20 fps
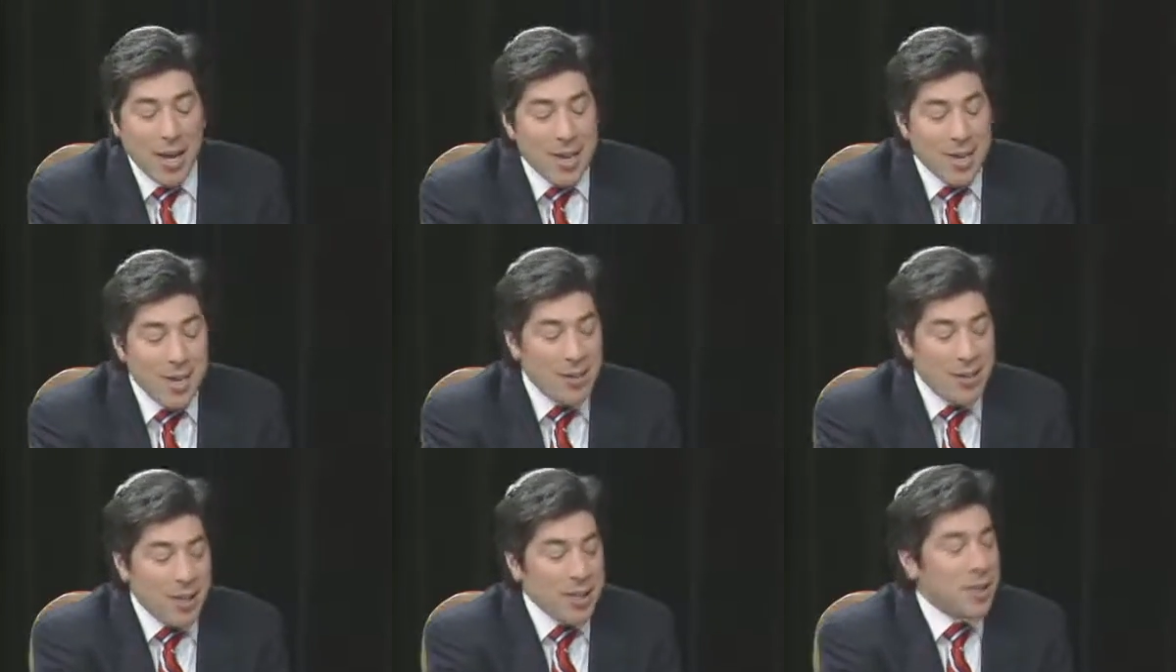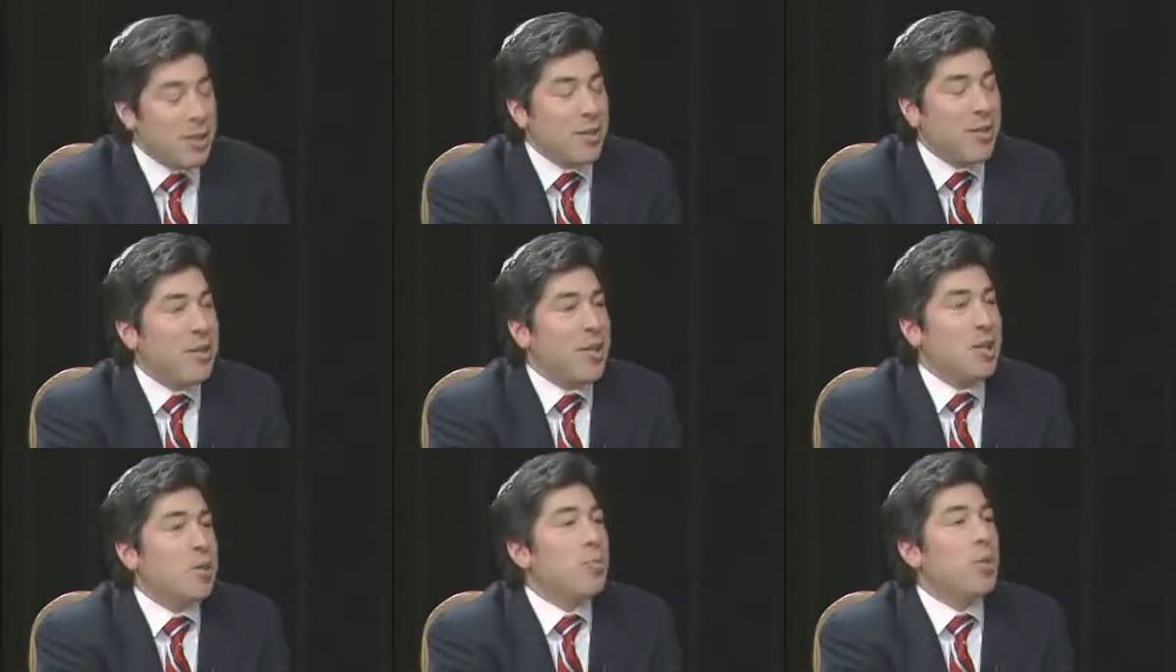
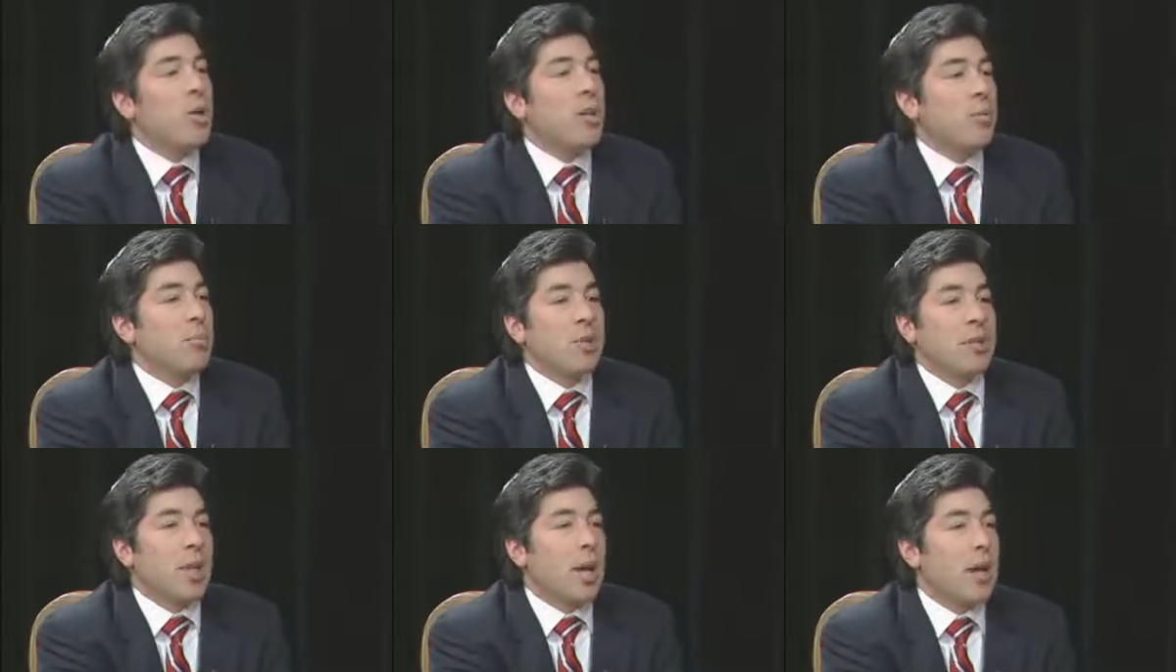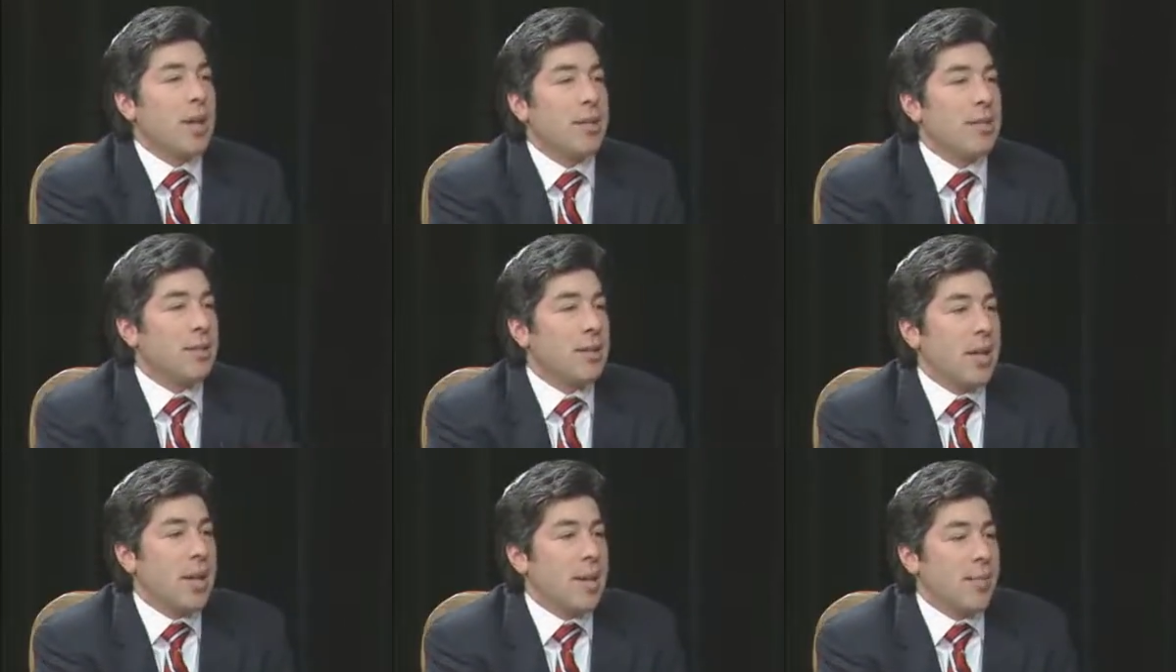This book
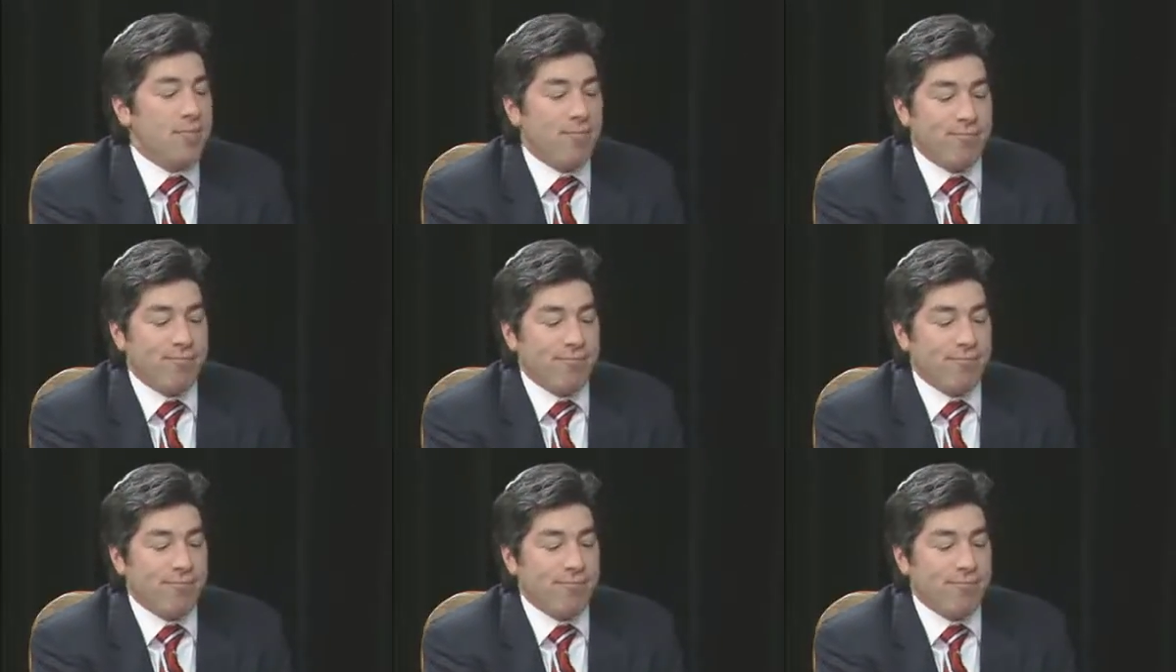implies that